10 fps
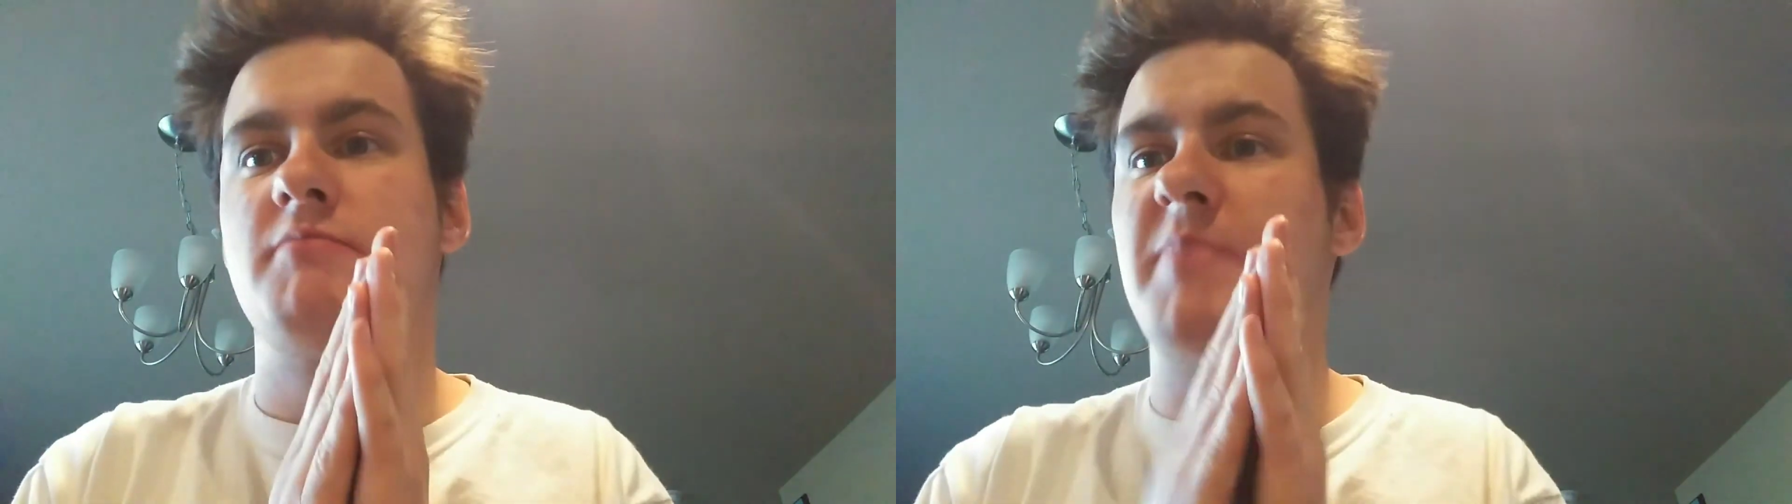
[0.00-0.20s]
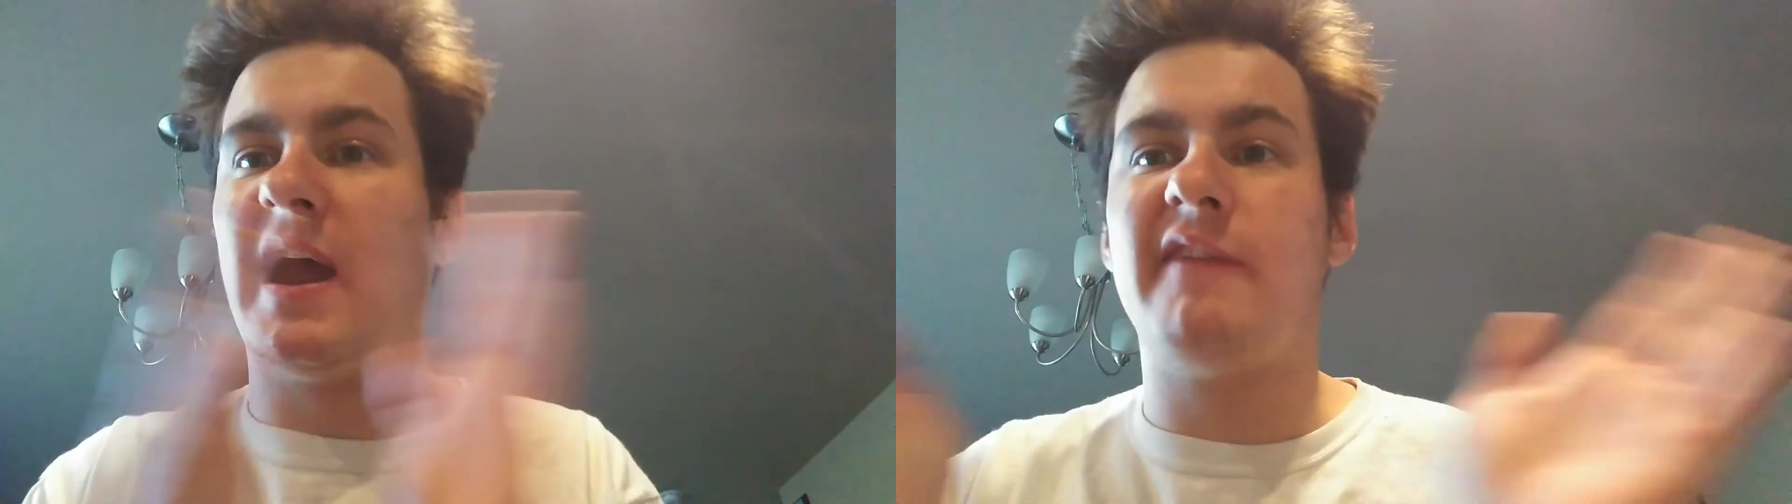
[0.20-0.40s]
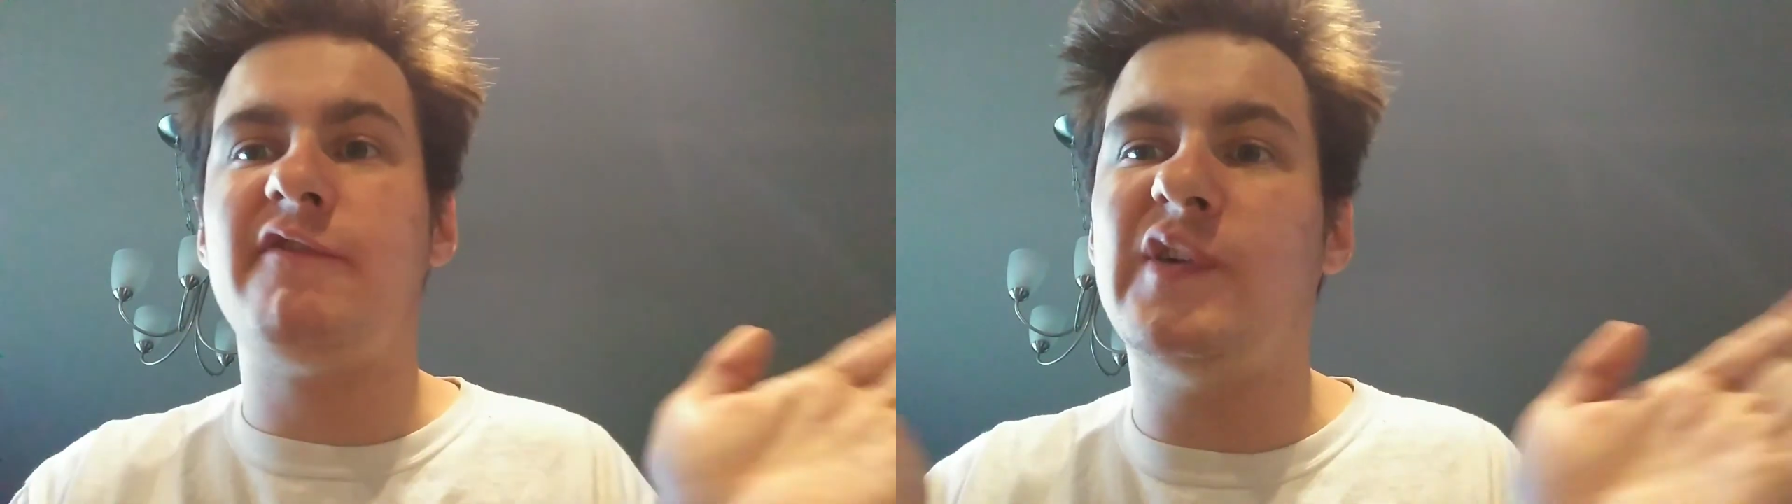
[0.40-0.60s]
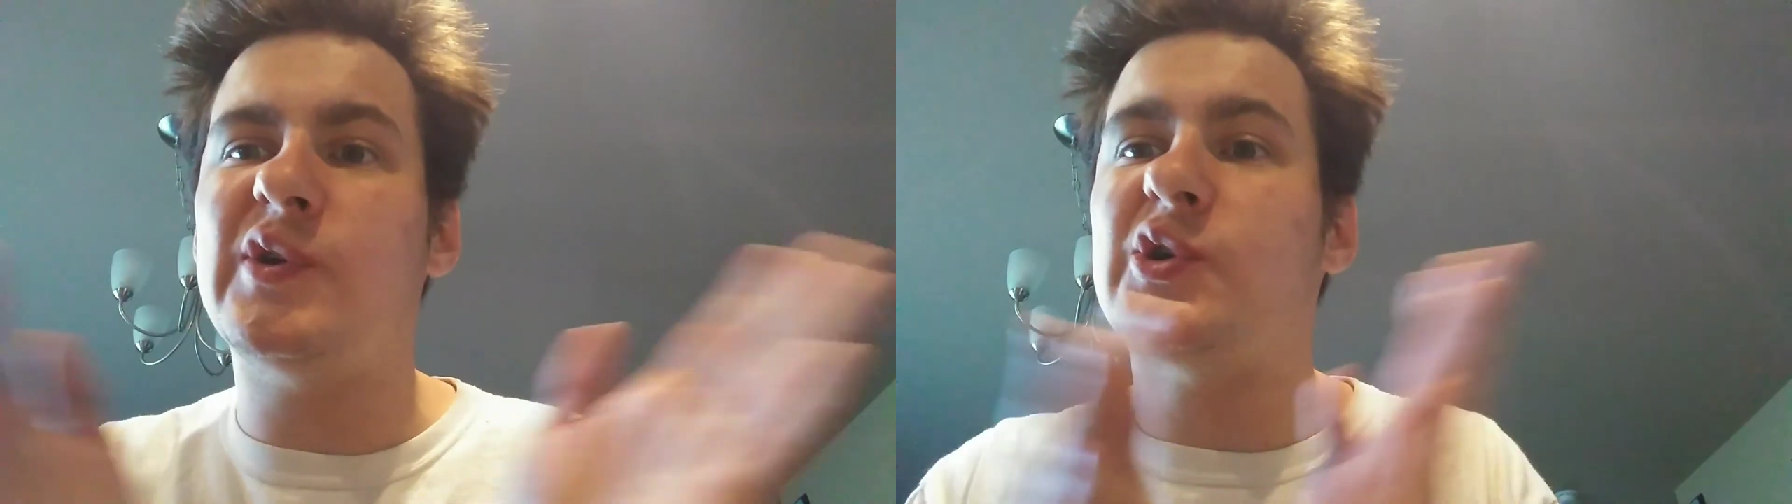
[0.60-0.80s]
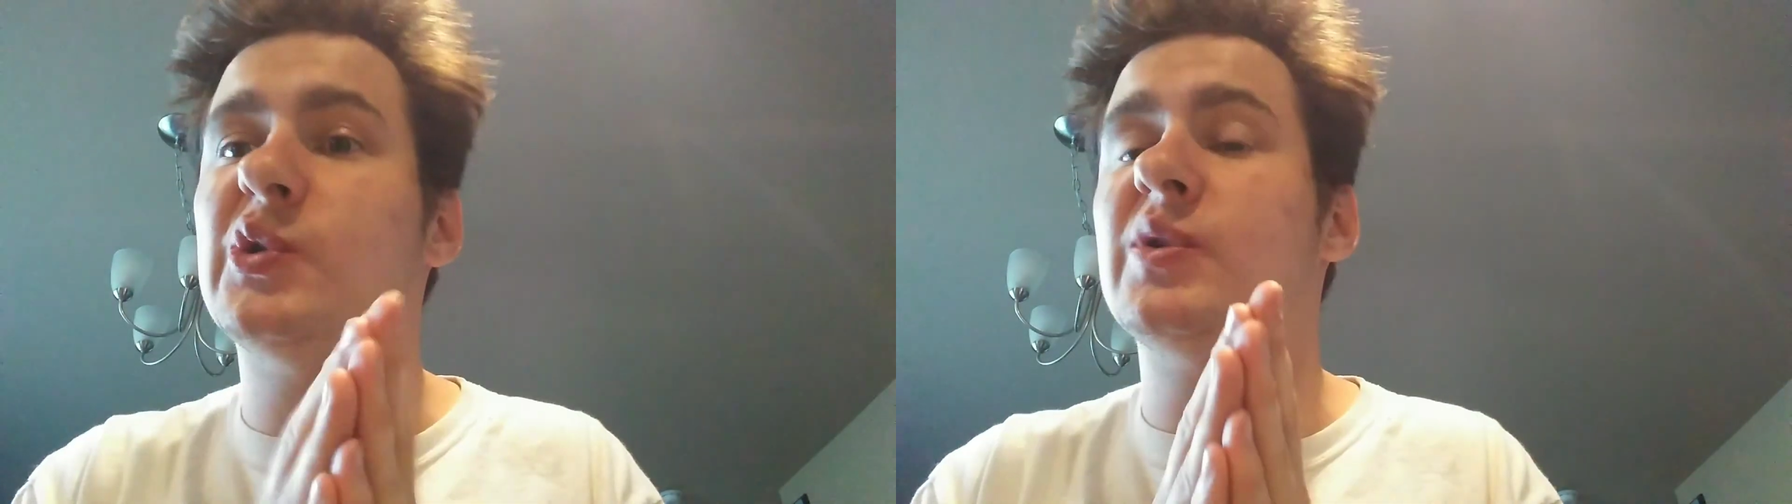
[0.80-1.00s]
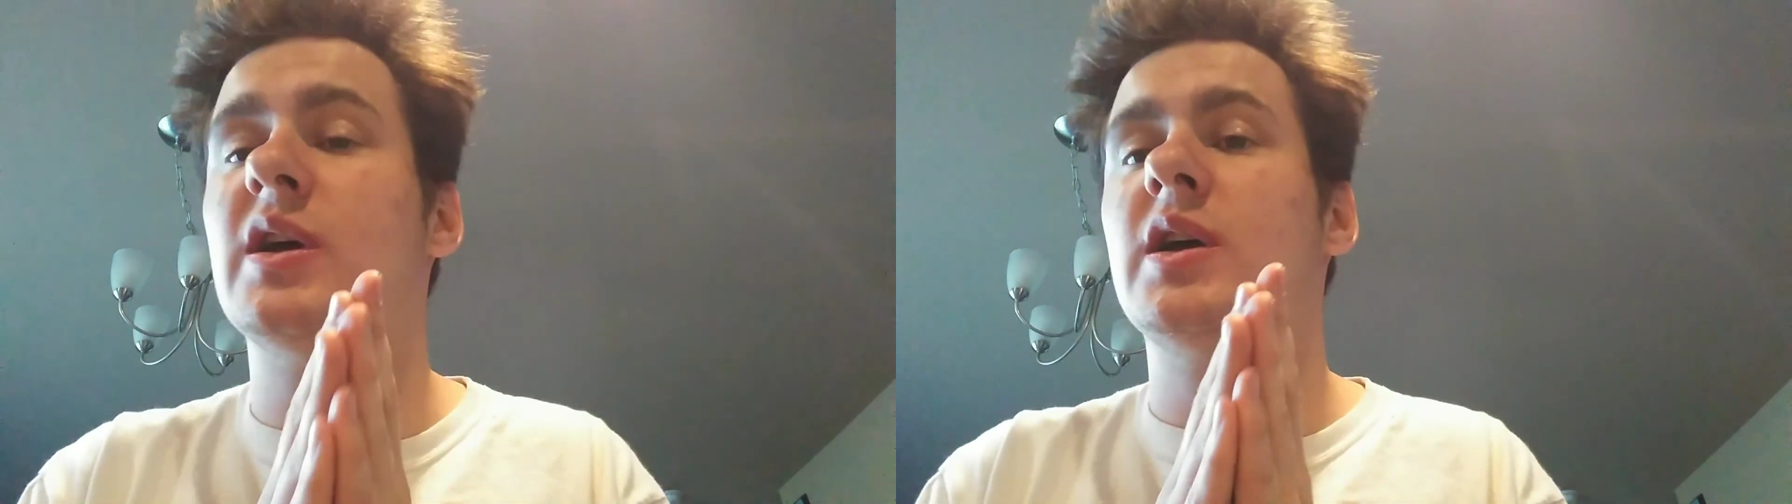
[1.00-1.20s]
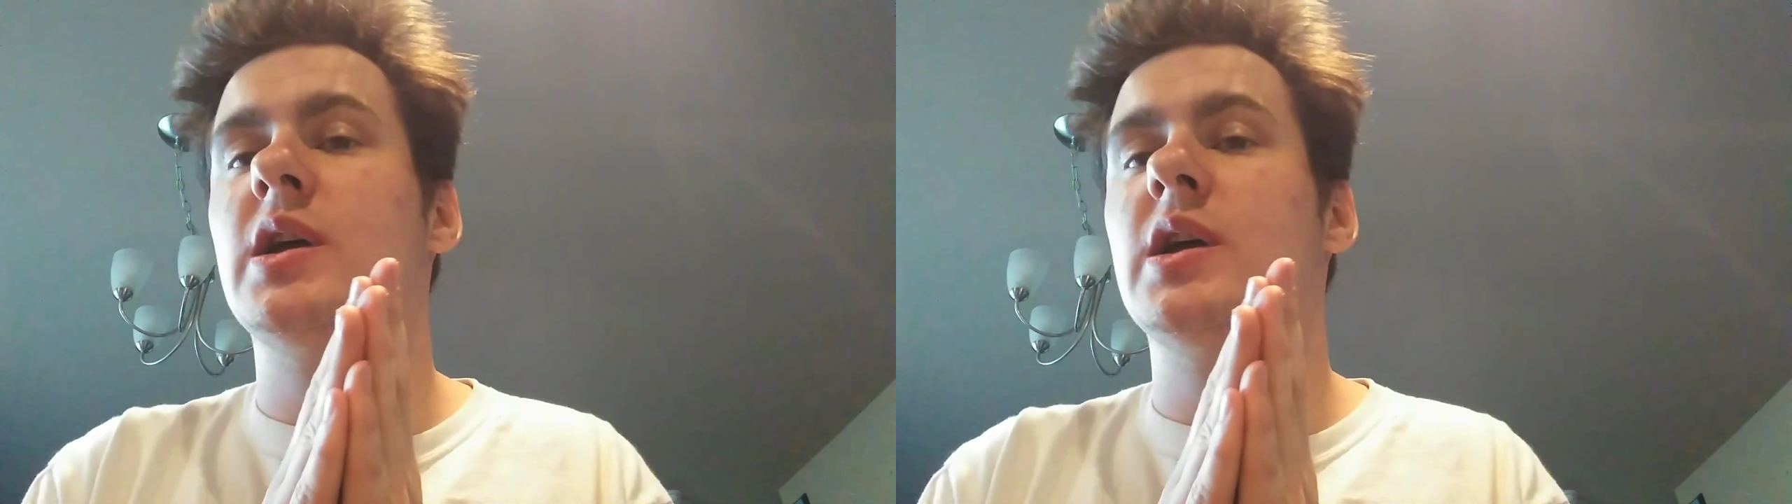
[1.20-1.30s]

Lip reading: buy food,